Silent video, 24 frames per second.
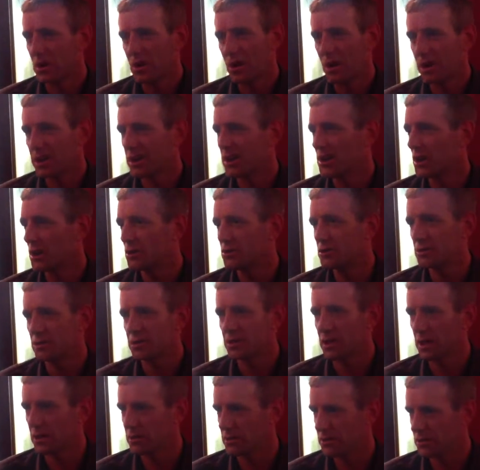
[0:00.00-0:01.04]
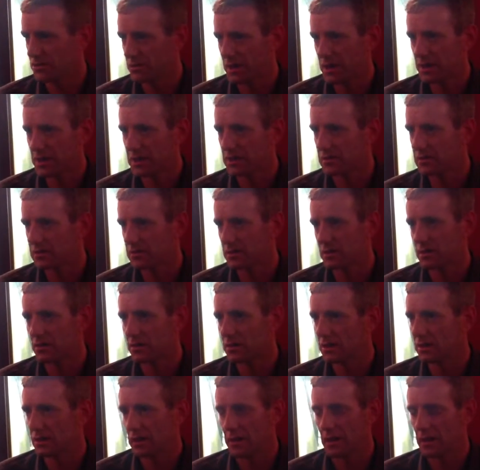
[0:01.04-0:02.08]
I can go to the oldest weddings, you know, sure.
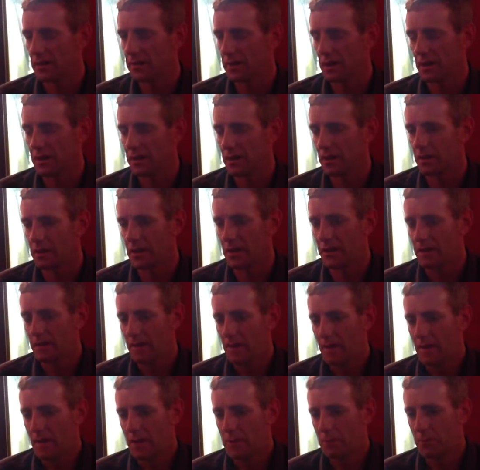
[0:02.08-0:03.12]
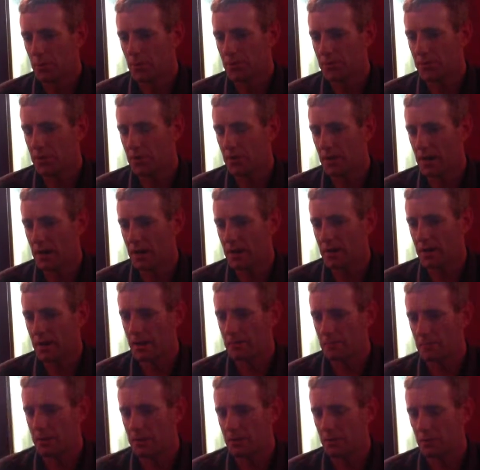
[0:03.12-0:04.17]
like a, yeah. Uh, and all that. But there are
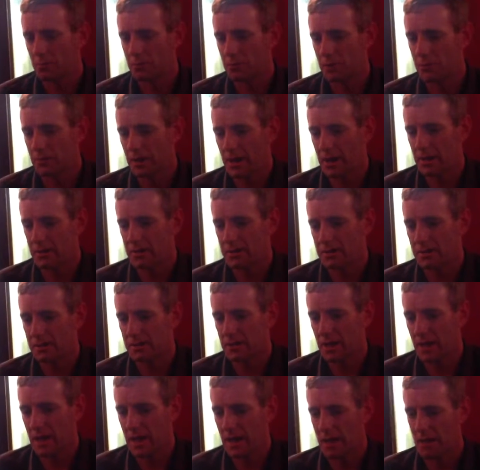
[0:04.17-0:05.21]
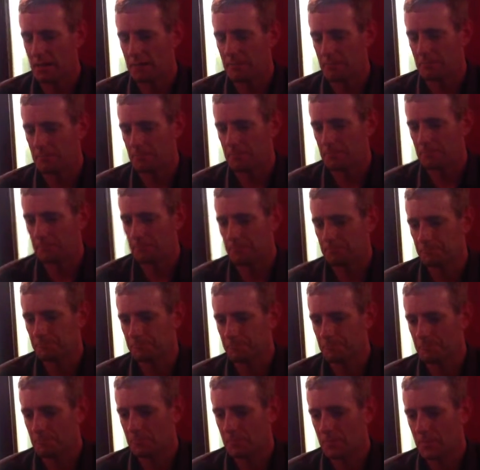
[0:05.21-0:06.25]
um, a number of artists. Um,
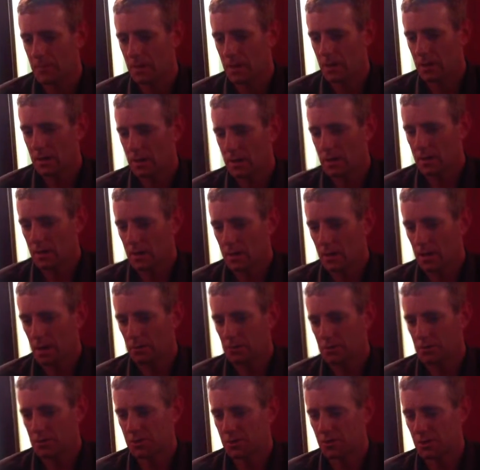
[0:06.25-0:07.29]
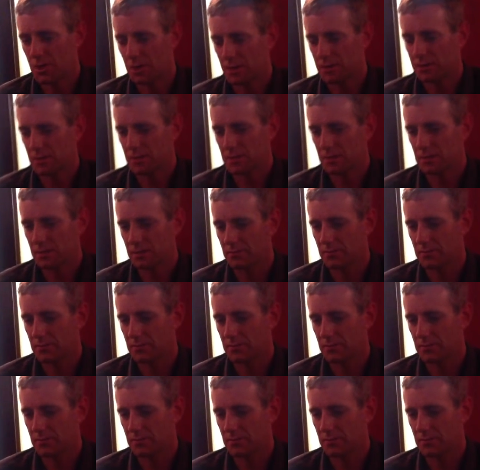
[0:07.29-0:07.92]
trying to.